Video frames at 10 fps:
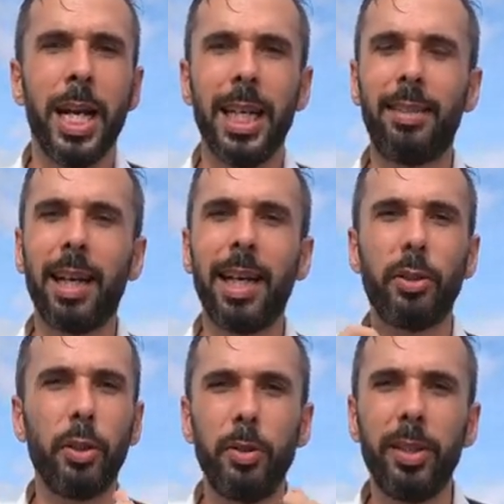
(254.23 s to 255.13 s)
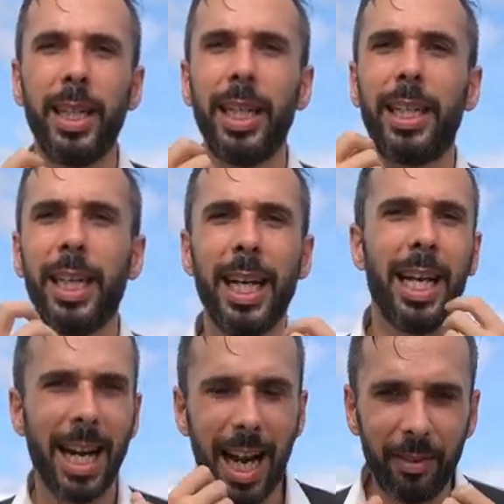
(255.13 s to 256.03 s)
It has a unique
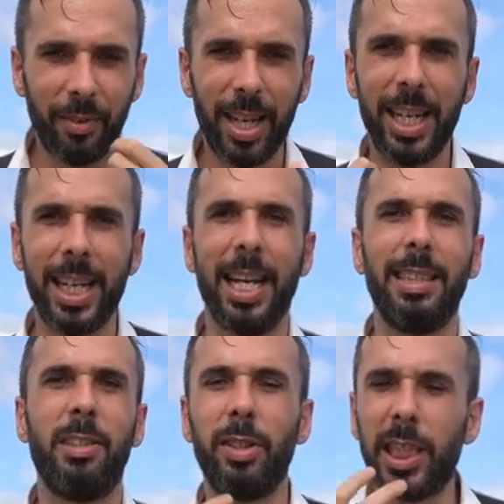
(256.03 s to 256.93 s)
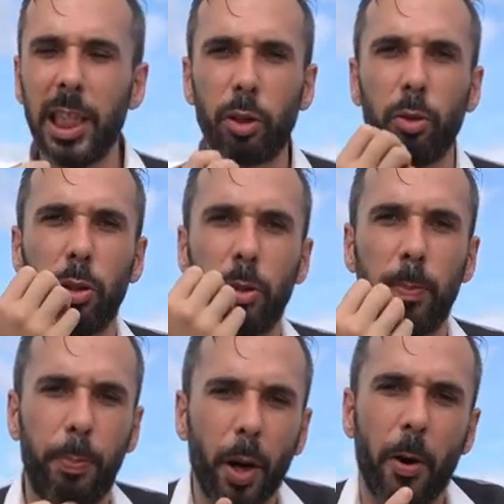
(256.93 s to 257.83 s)
liveliness, a citrus
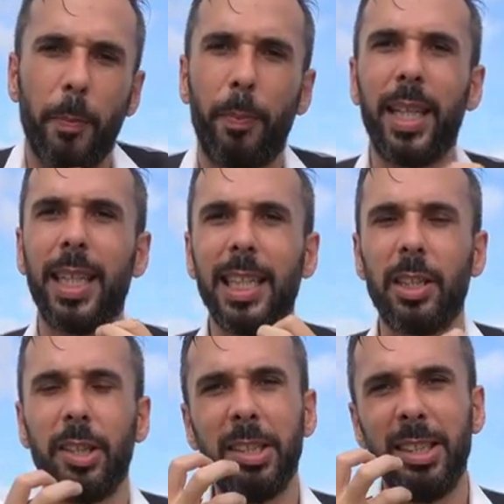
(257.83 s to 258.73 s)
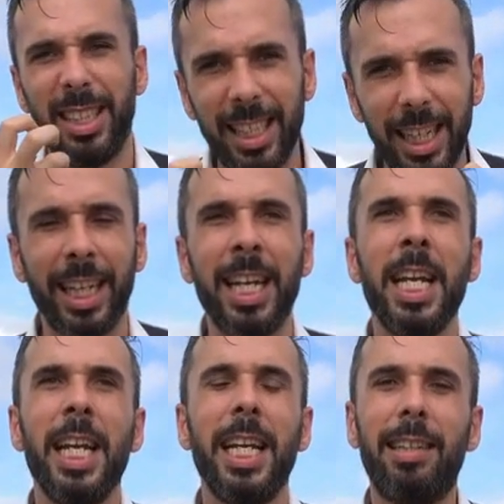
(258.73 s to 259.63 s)
pop, it has a zing,
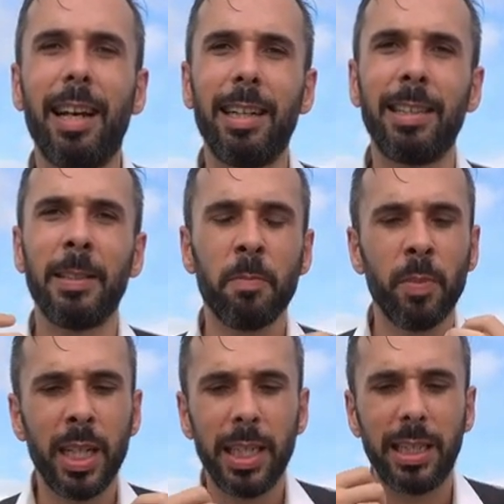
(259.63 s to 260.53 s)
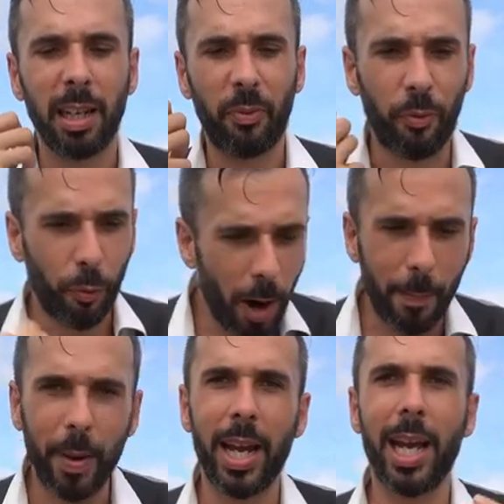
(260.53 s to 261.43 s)
it has that
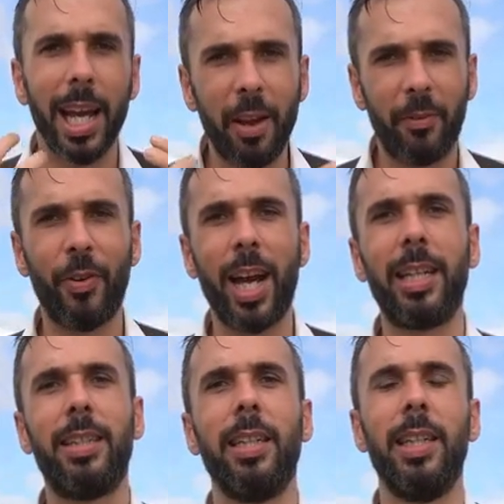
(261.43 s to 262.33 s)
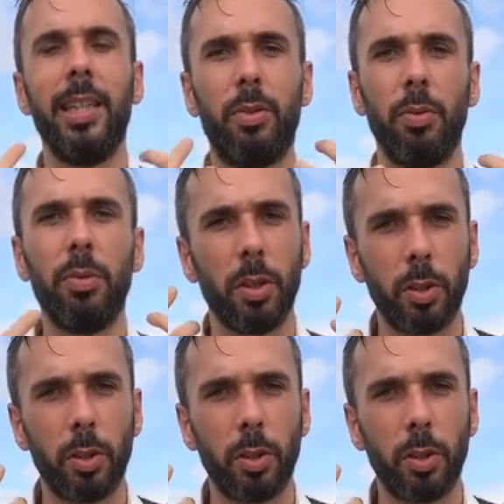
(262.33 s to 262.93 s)
frappe effect into the